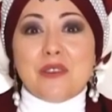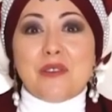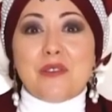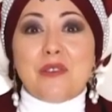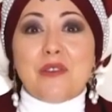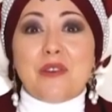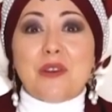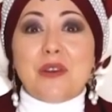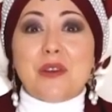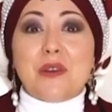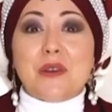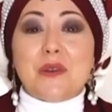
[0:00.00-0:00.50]

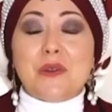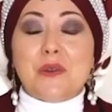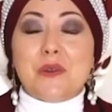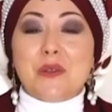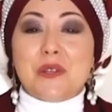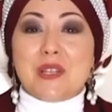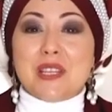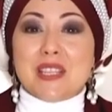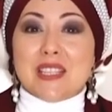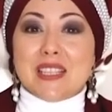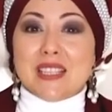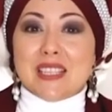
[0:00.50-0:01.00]
at
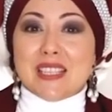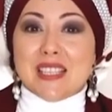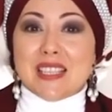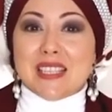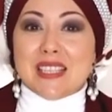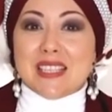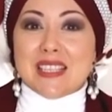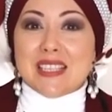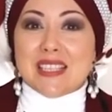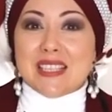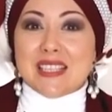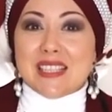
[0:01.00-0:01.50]
one
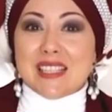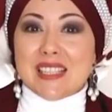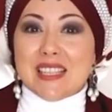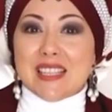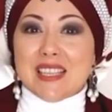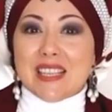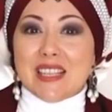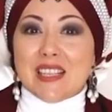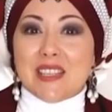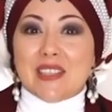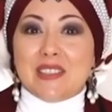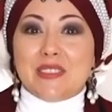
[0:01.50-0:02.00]

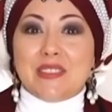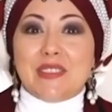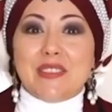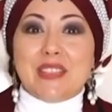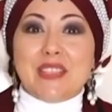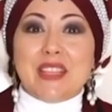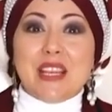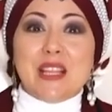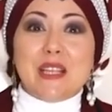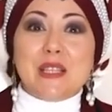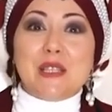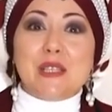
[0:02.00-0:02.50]
glance,
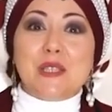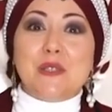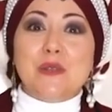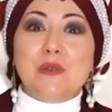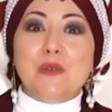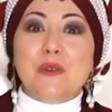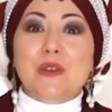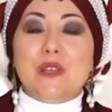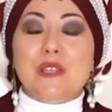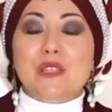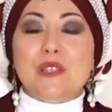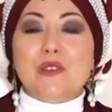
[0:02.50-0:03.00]
you
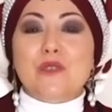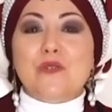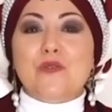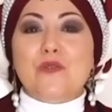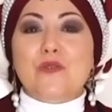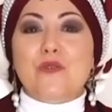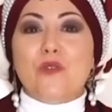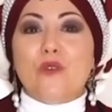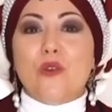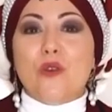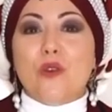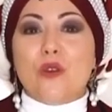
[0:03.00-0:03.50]
hold
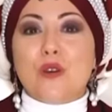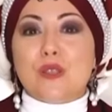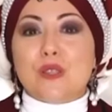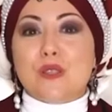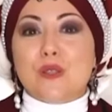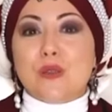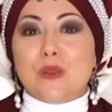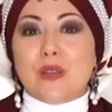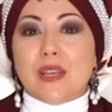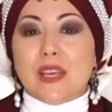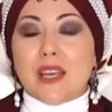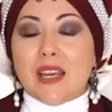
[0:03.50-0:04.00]

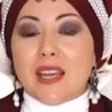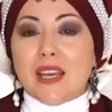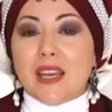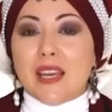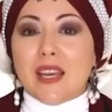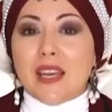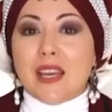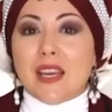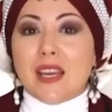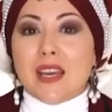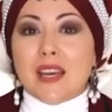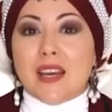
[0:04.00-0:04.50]
hands
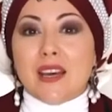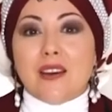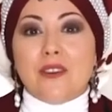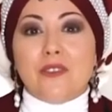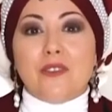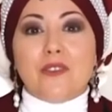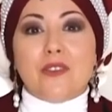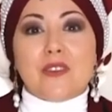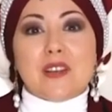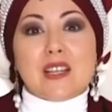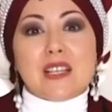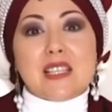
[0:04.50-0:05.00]
and
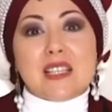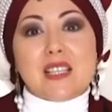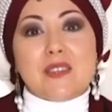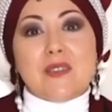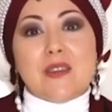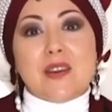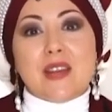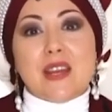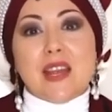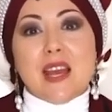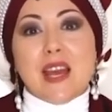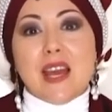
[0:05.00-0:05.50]
feel
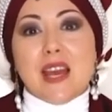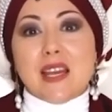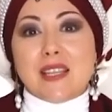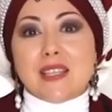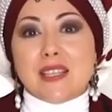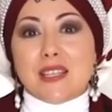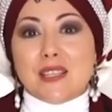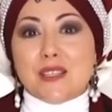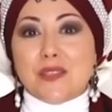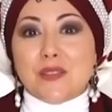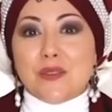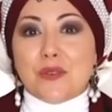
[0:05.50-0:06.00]
a
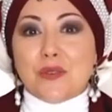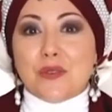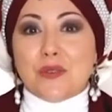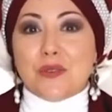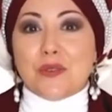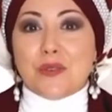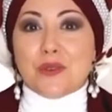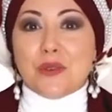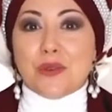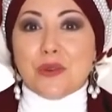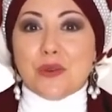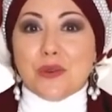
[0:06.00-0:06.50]
warm
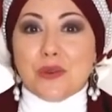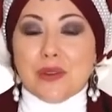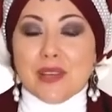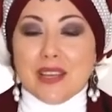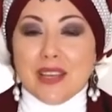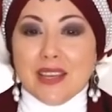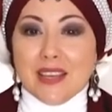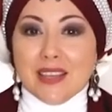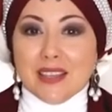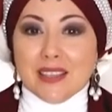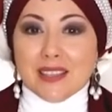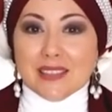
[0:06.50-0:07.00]

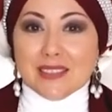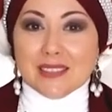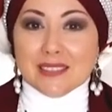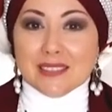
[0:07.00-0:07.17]
touch.